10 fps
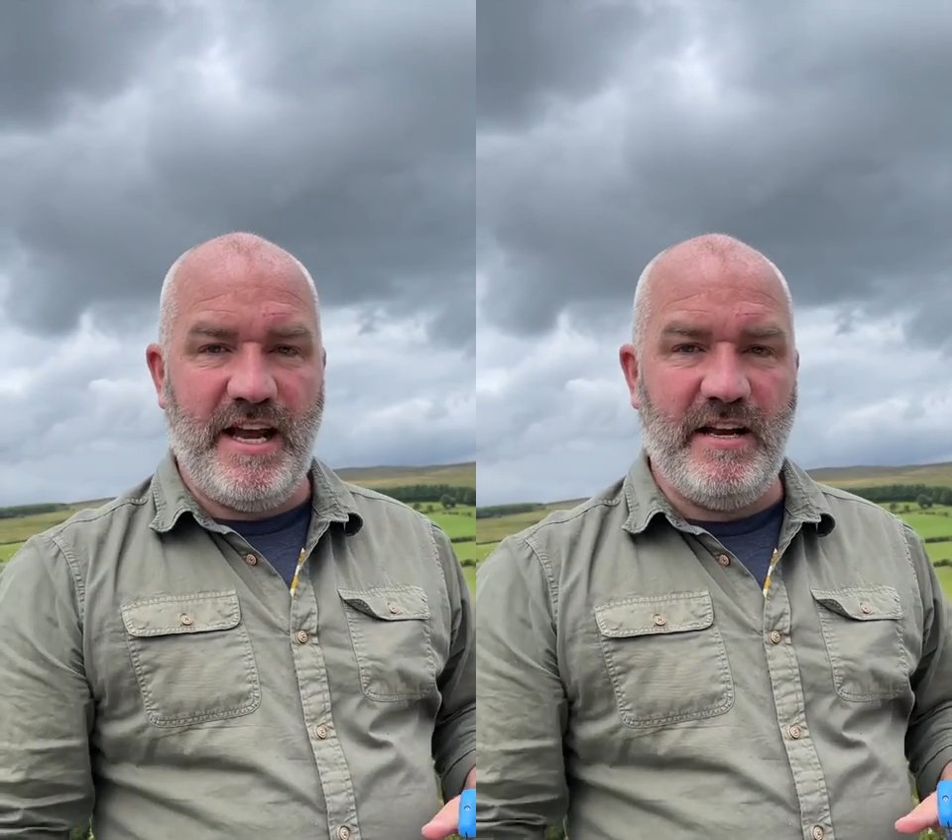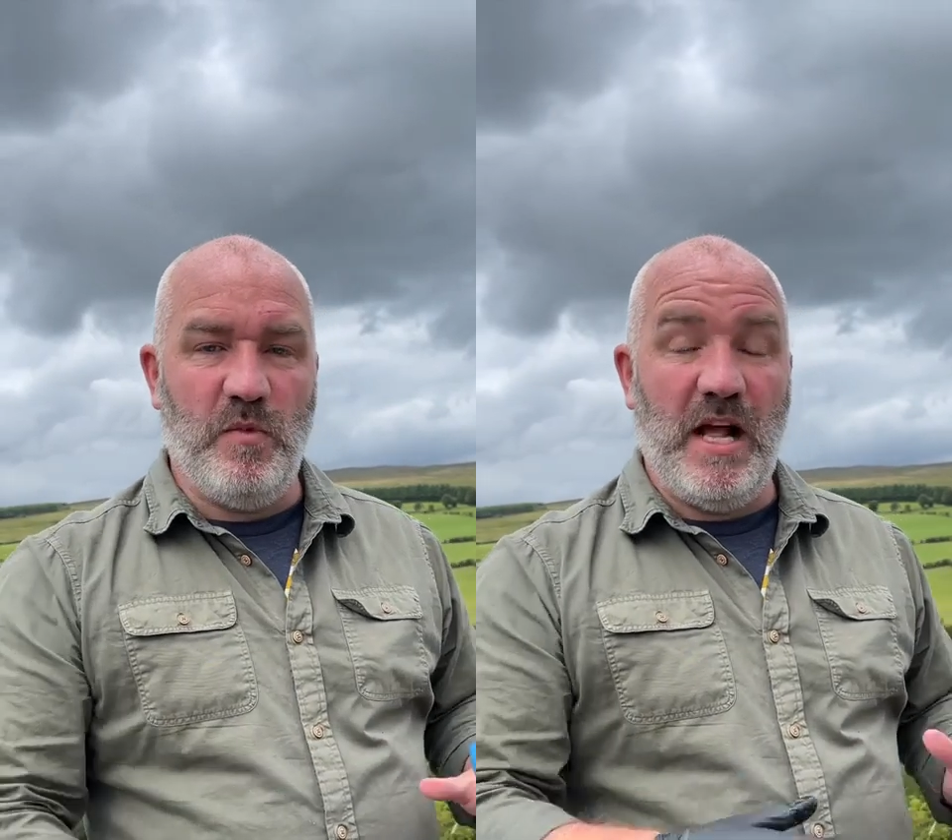
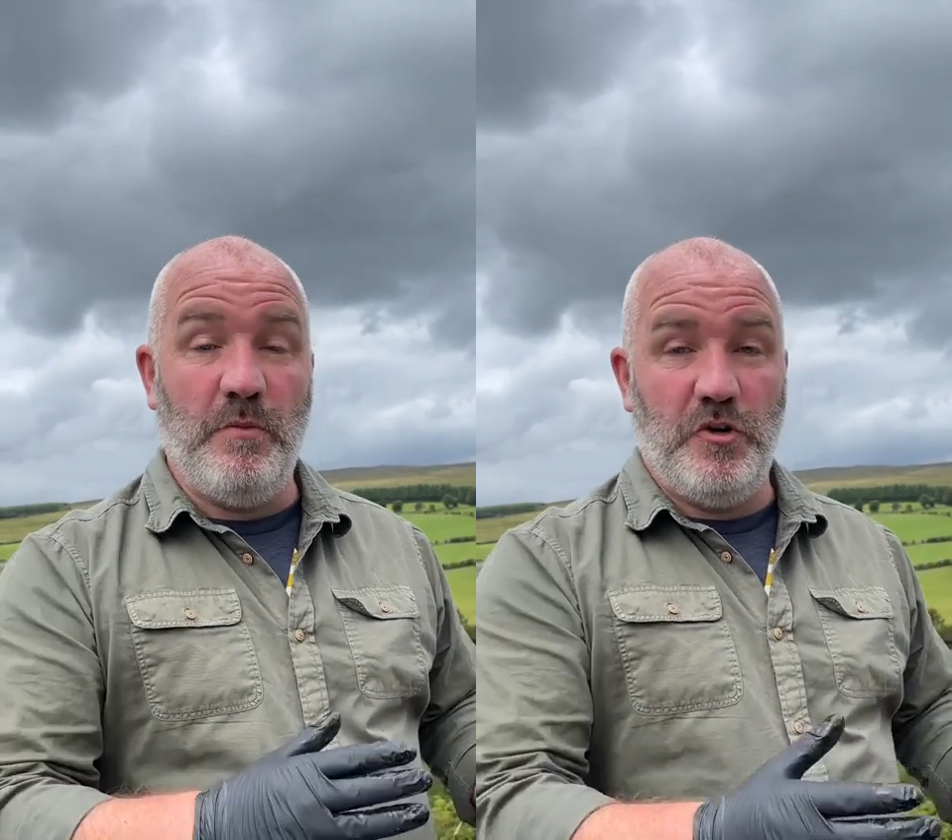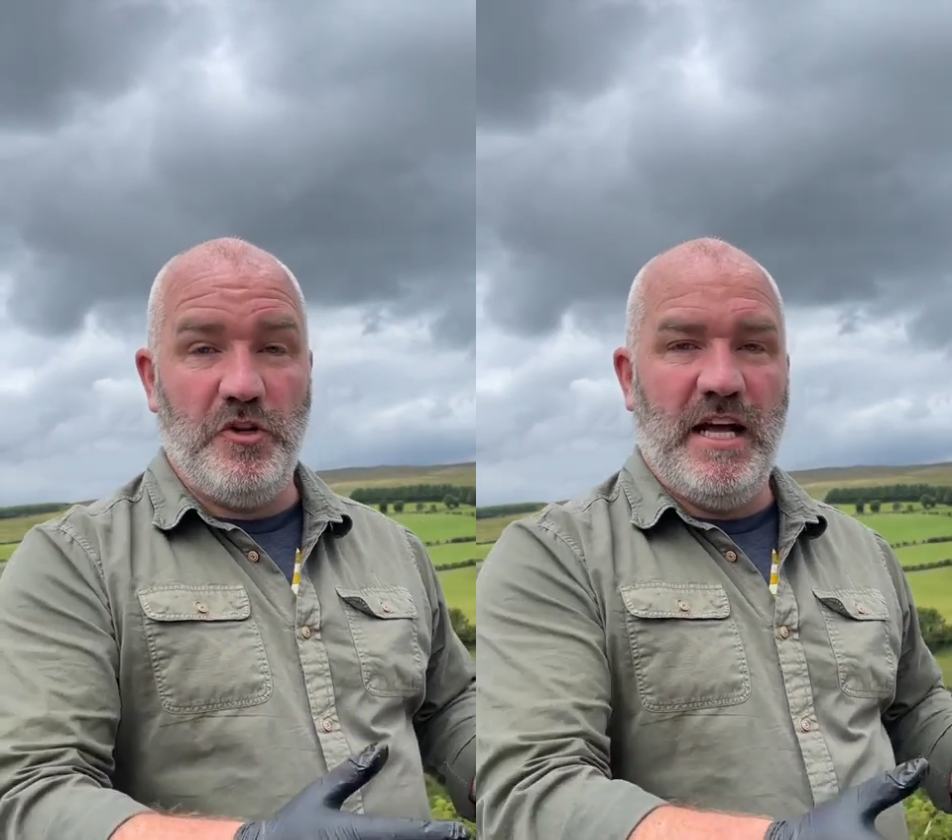and while we're
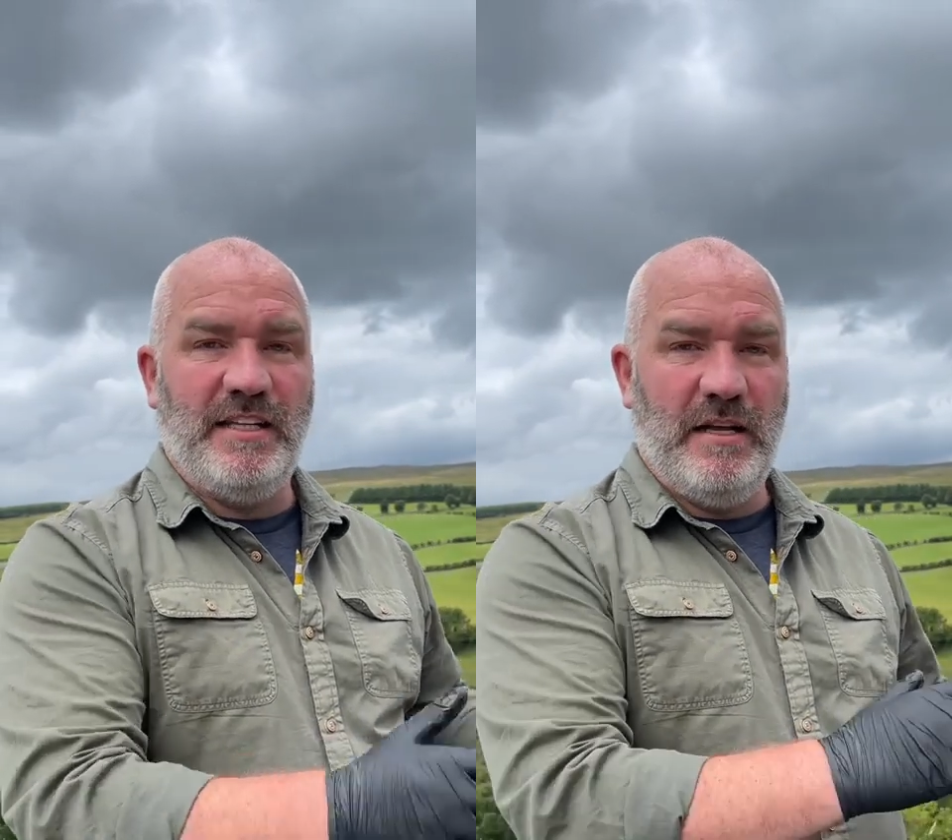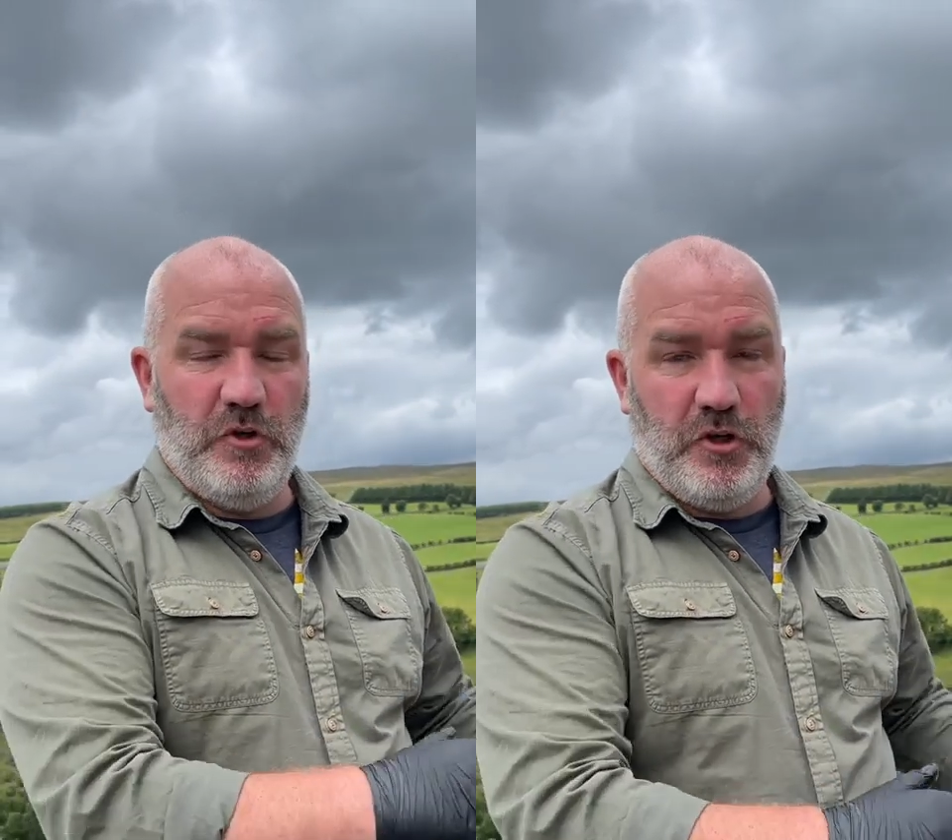doing that,
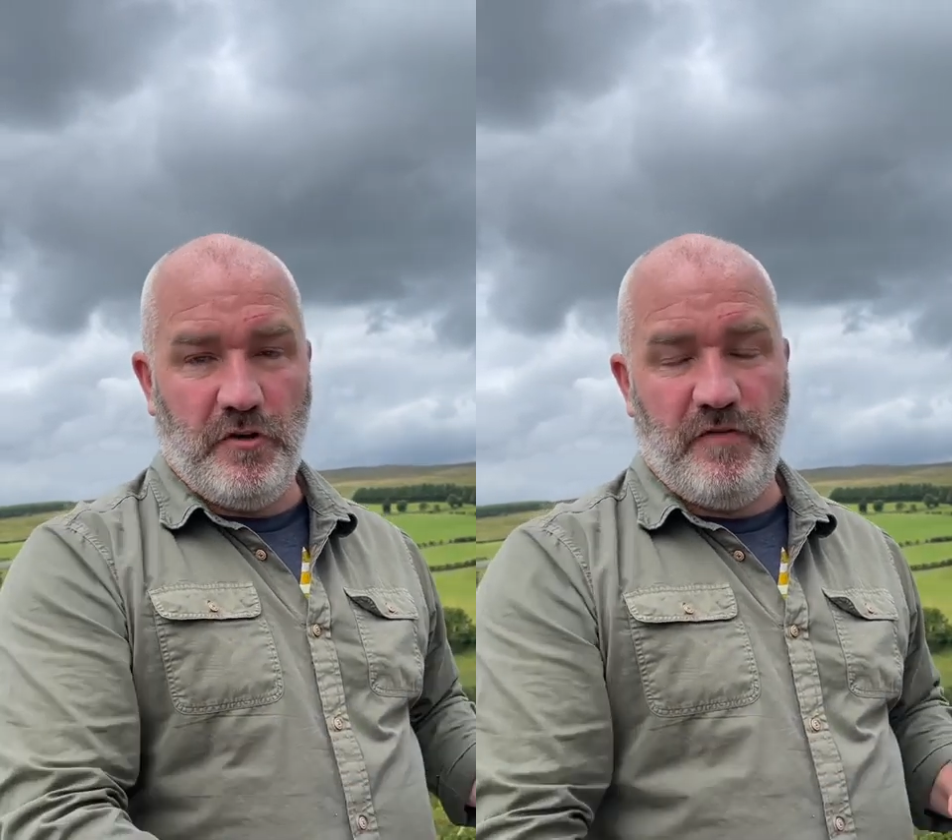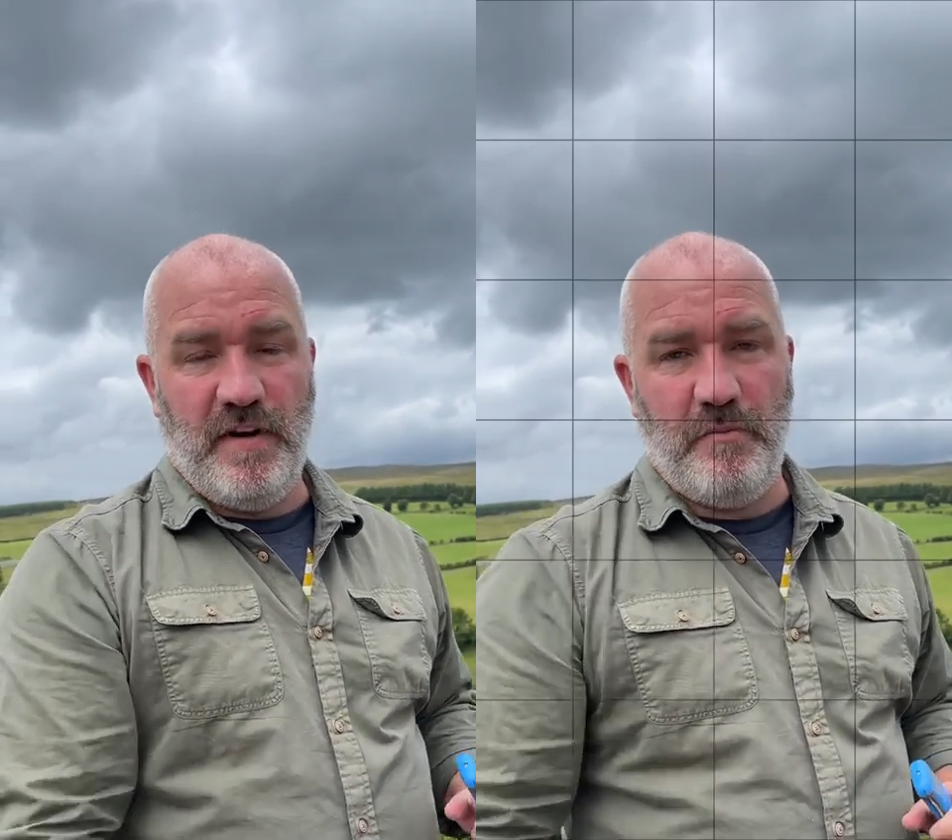then we'll cook our
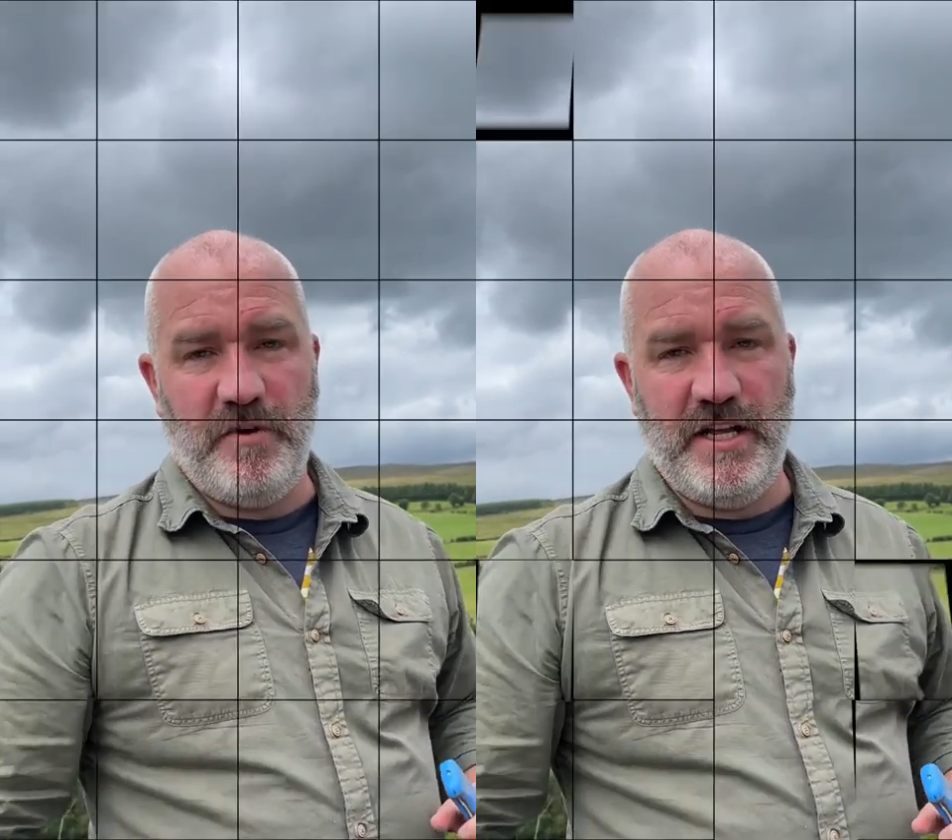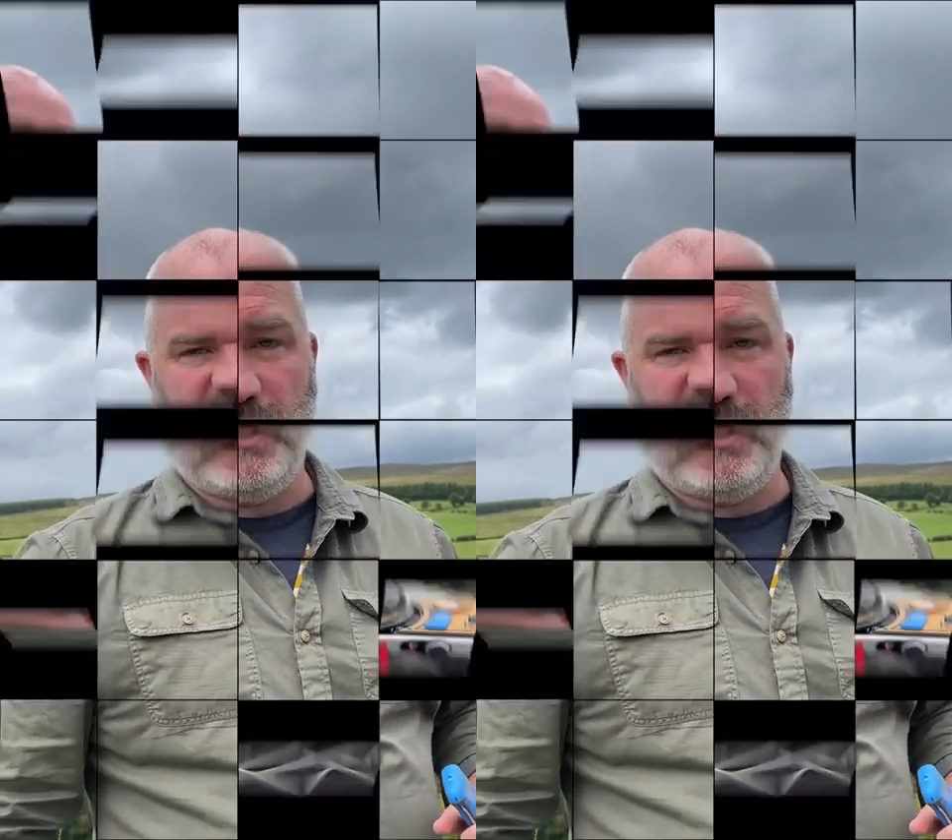flatbreads